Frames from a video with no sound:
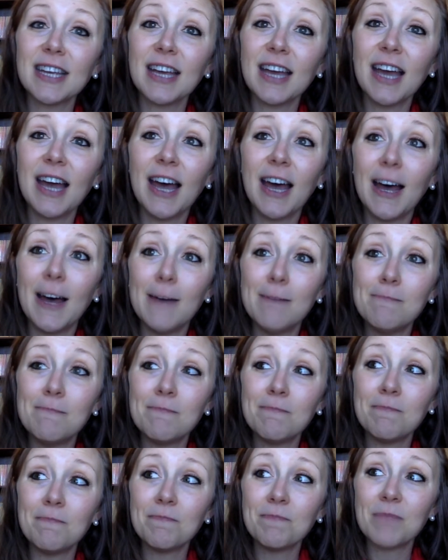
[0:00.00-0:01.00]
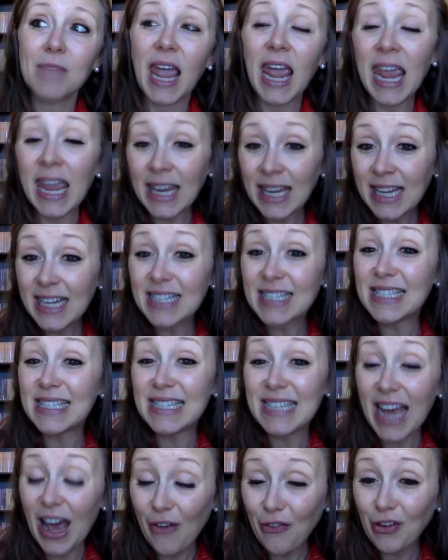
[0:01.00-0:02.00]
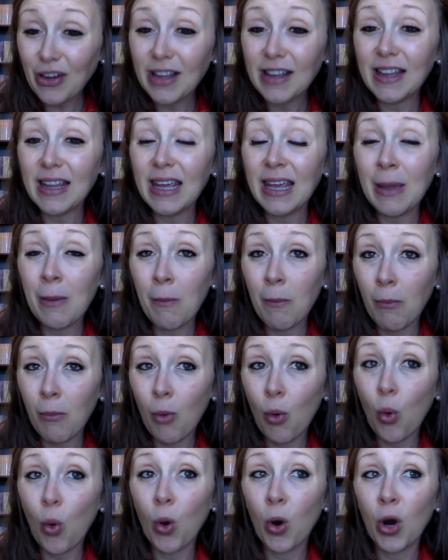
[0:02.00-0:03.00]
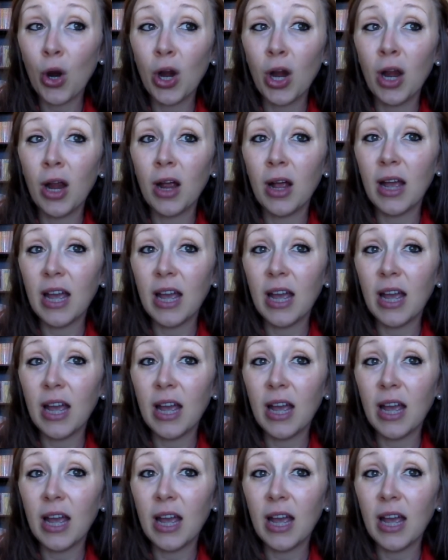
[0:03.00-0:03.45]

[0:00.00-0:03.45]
Annie is definitely more